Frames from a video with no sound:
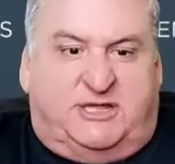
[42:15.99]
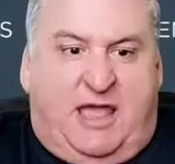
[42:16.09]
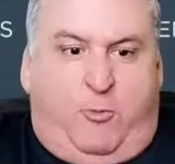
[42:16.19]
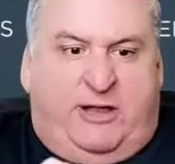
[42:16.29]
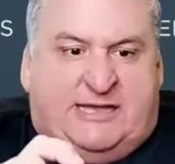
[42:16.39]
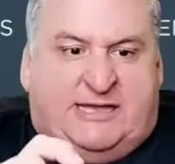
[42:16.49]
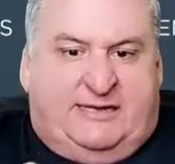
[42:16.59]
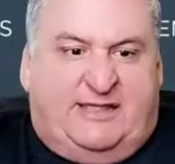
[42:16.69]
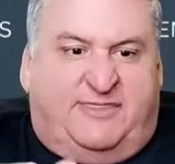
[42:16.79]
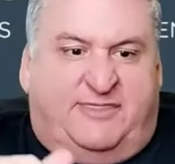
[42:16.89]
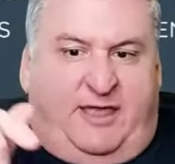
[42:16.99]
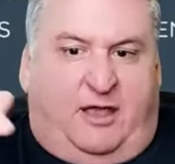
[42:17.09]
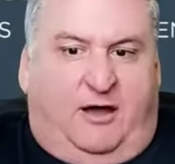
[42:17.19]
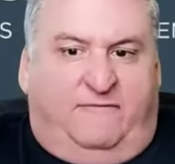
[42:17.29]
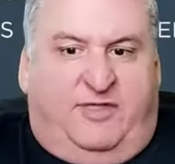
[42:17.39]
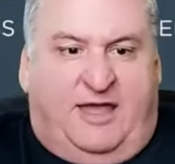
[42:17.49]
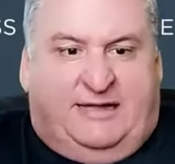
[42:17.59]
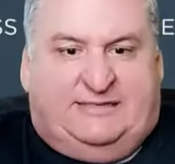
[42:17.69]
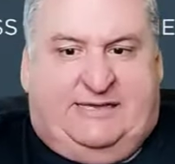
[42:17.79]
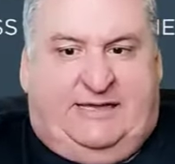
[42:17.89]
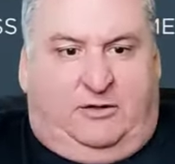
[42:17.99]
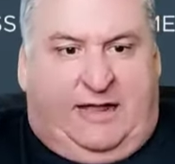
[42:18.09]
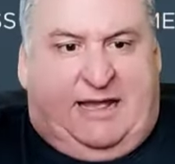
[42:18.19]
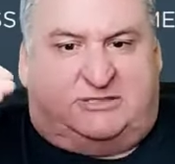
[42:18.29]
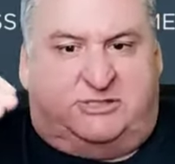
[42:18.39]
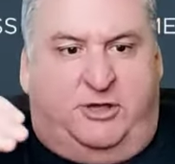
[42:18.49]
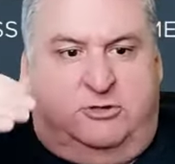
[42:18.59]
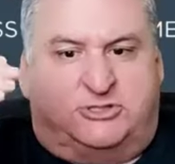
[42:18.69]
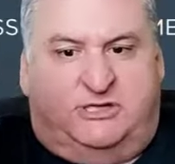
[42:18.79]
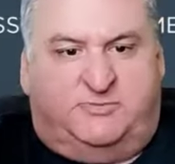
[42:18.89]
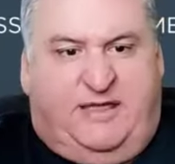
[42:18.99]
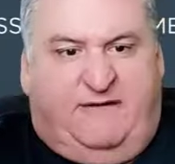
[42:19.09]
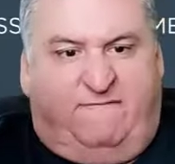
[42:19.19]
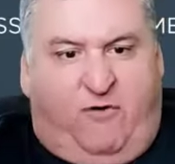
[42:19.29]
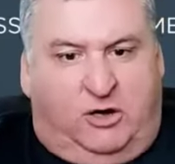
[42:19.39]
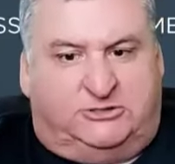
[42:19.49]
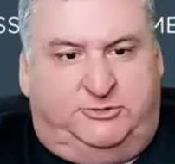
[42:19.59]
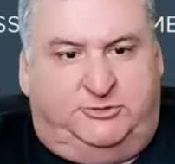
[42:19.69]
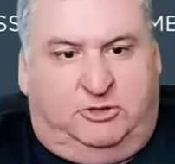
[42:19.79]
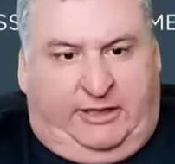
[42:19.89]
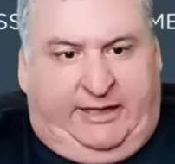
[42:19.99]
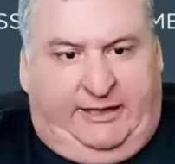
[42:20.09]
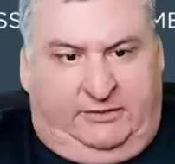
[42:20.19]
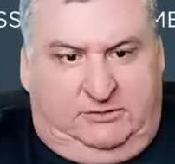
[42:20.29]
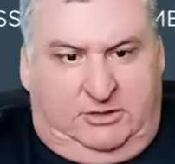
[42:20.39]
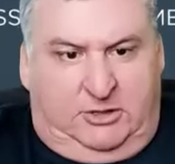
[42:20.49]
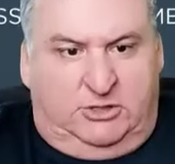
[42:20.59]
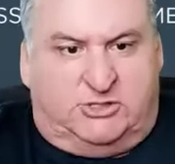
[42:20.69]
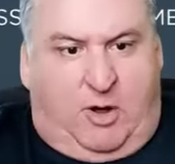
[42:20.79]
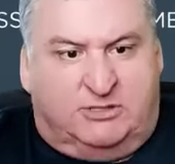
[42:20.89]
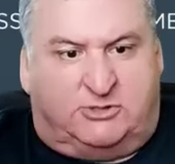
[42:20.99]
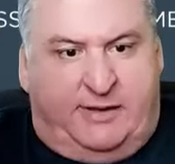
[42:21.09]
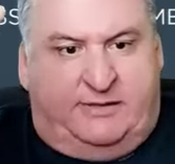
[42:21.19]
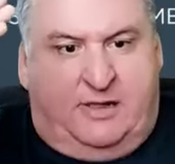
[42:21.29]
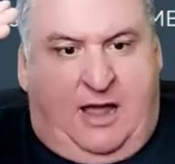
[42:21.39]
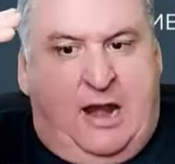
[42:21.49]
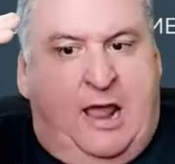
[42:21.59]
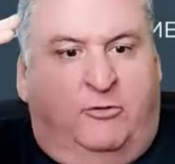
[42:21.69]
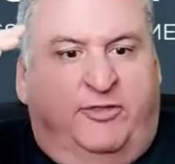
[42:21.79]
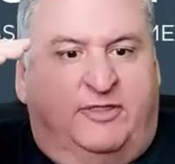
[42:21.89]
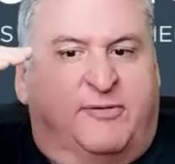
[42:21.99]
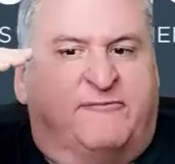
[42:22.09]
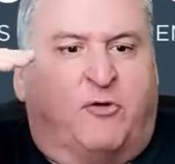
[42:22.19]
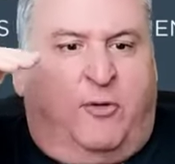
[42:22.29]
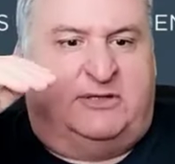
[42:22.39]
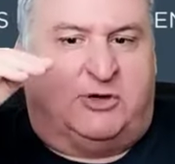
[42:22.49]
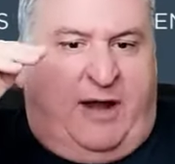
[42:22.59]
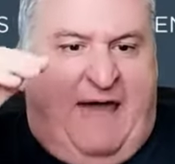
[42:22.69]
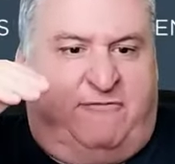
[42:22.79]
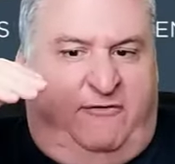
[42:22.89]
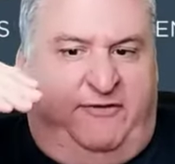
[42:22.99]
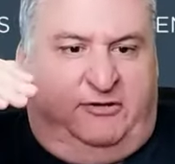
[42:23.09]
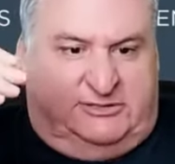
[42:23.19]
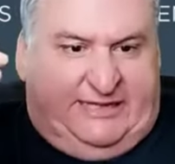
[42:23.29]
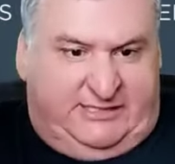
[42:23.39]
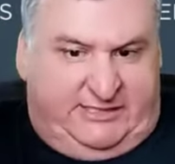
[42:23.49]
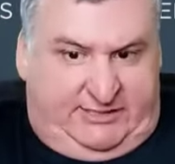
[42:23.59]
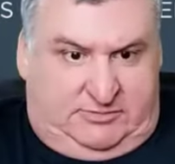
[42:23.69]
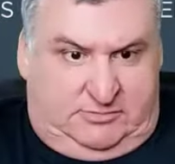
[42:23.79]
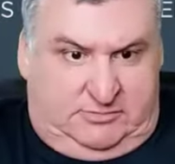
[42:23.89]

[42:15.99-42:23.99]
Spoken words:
Again, we tend to think of the ideal and execution as being far too clean. So I don't think the performance zone ever feels easy.